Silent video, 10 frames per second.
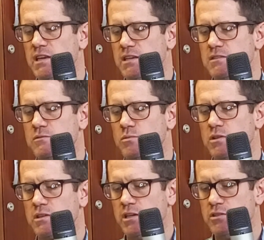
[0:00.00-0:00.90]
yes,
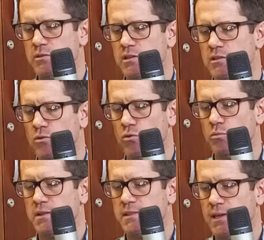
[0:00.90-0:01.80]
will get you in the door,
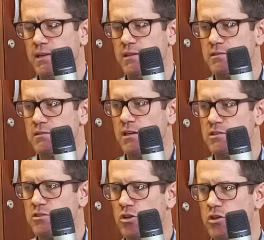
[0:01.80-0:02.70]
but then
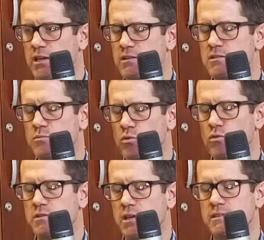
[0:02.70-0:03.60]
it's looking at the
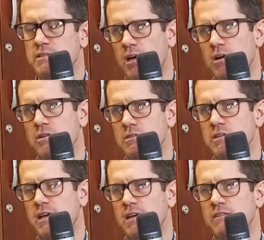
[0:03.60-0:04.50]
small things and how you
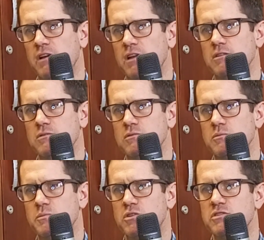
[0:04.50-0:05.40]
can add value,
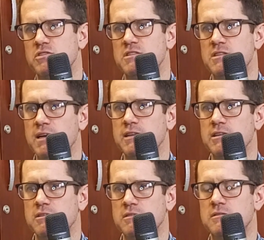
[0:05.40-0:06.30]
because that
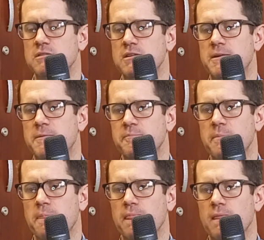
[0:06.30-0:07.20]
is
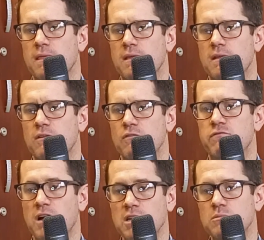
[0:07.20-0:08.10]

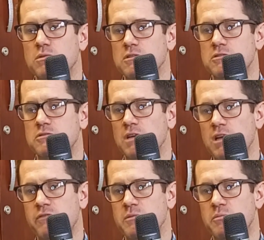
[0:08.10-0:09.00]
valuable to
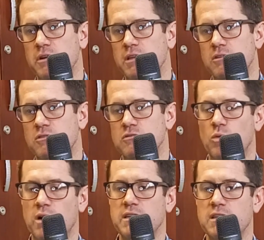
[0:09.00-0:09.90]
everybody. Because
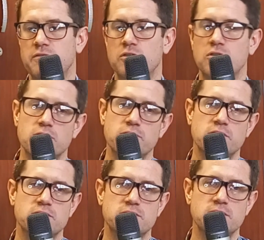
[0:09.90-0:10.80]
one, if you look for
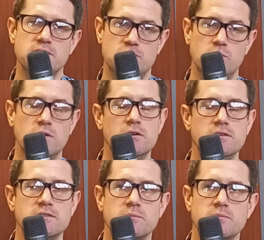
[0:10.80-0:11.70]
those things, you will
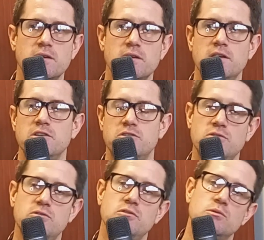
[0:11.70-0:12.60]
learn something. Two,
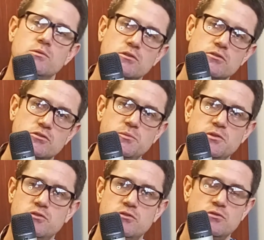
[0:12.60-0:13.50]
you will
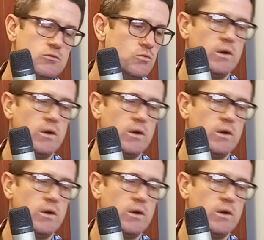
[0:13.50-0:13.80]
contribute to